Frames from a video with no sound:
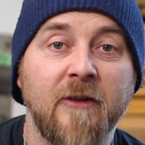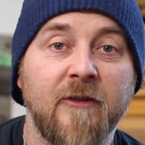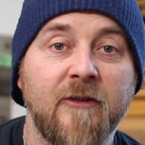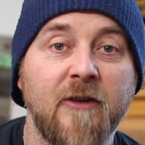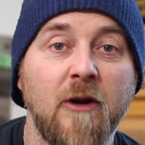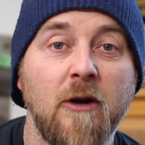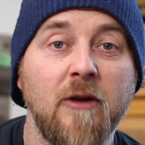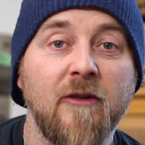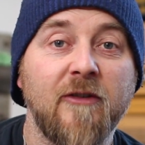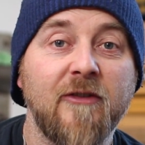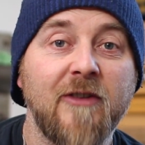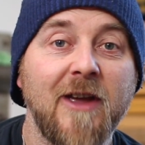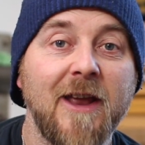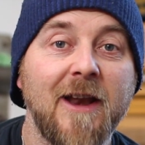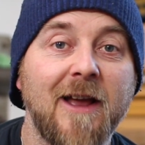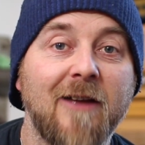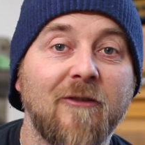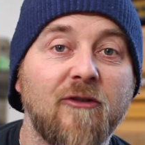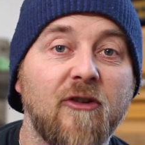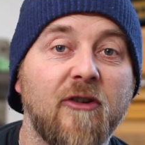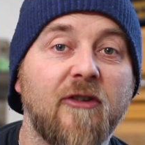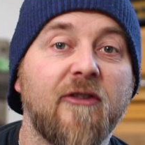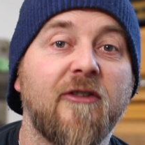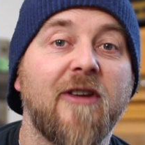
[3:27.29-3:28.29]
So instead
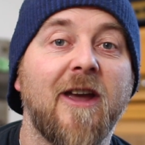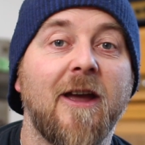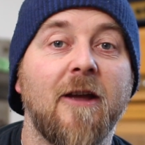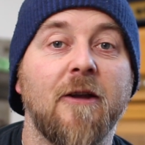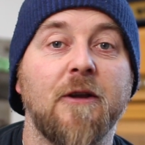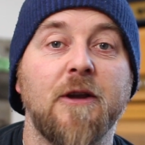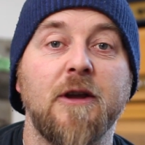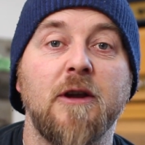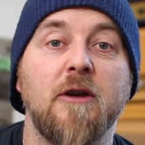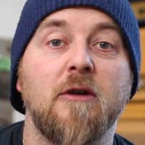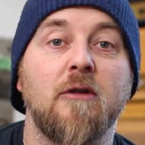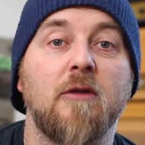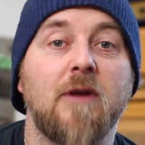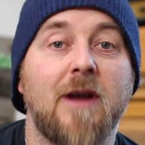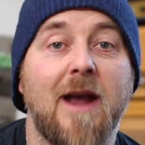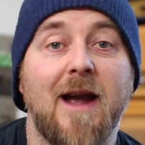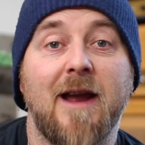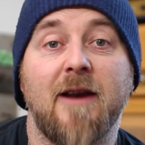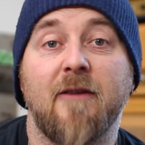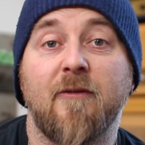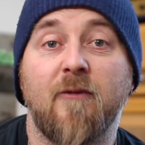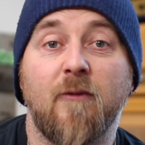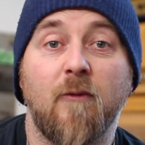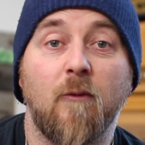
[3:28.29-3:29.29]
I'll just tell you
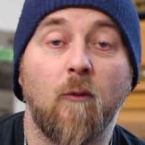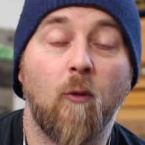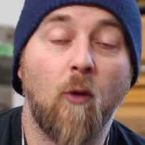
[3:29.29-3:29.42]
kind of